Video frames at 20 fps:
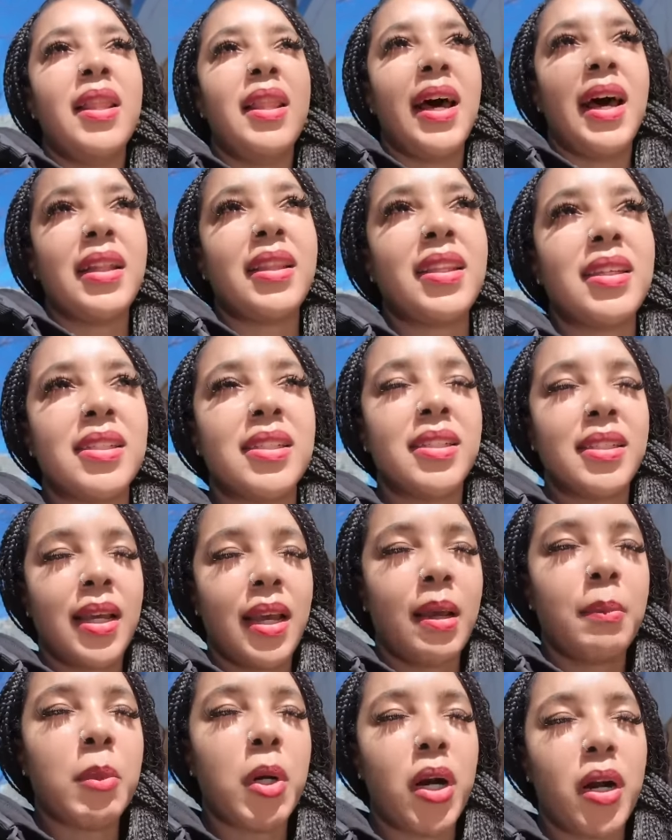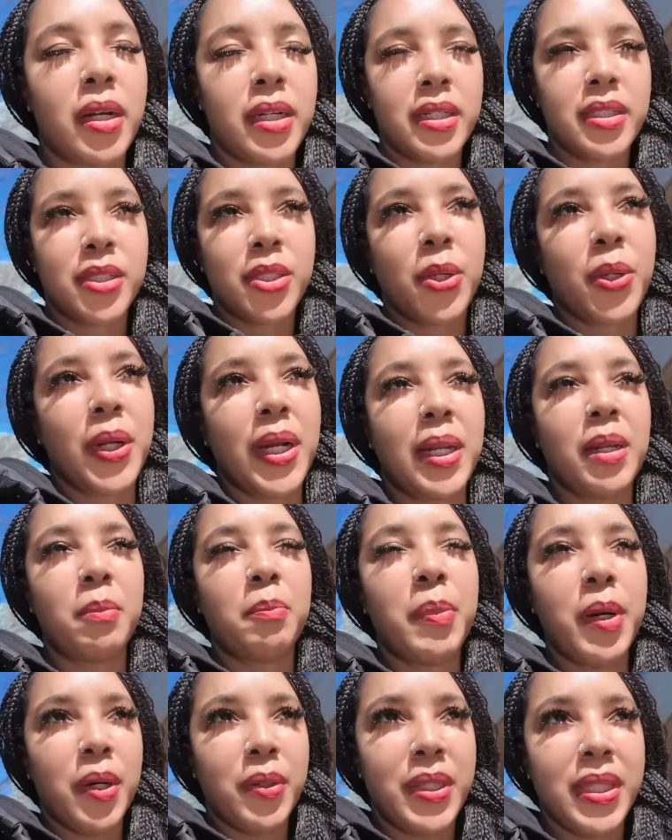that the same artist
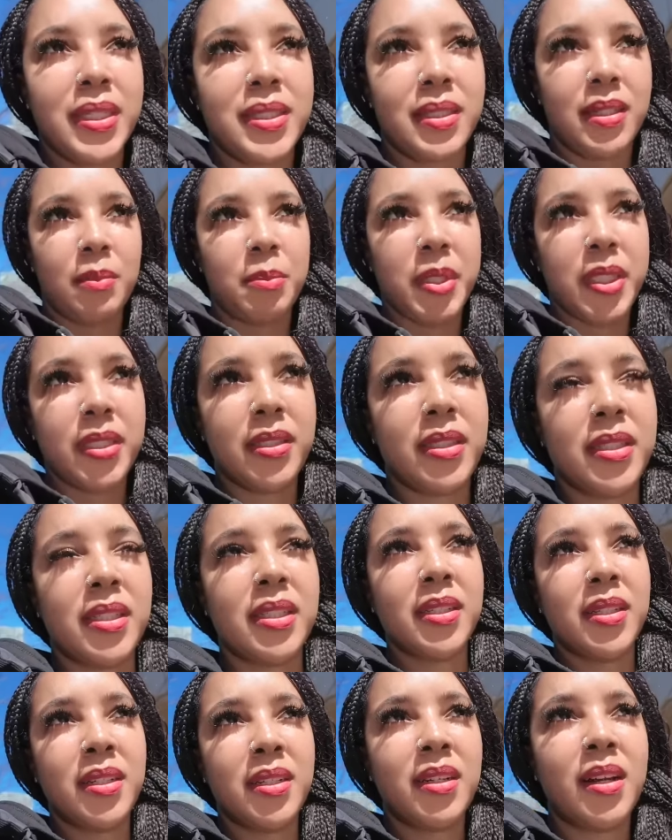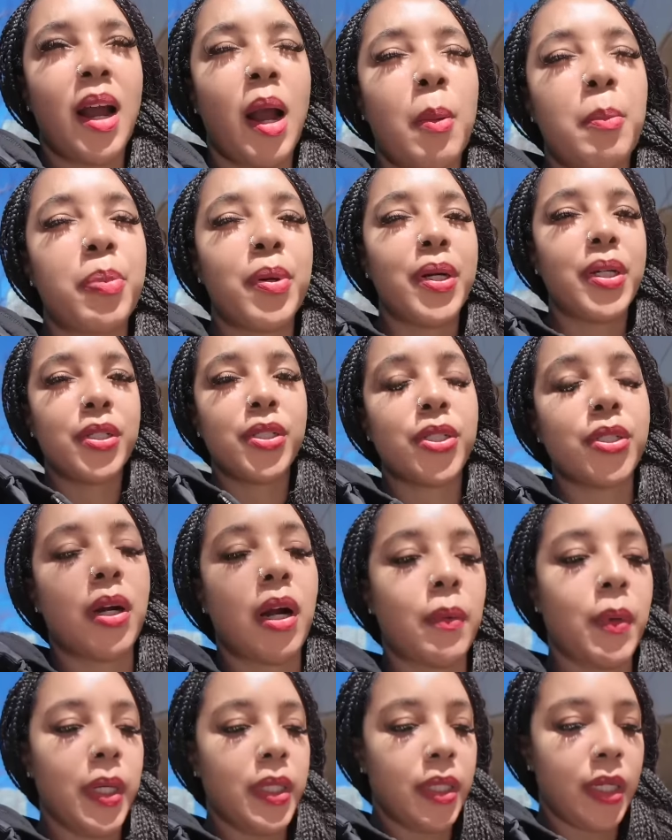created both exhibits. I'm pretty
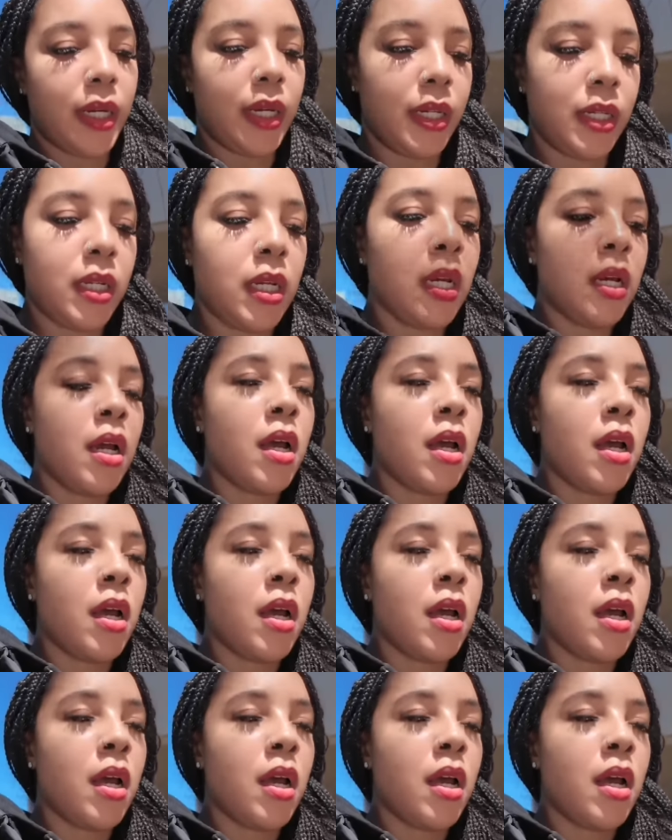sure I read that.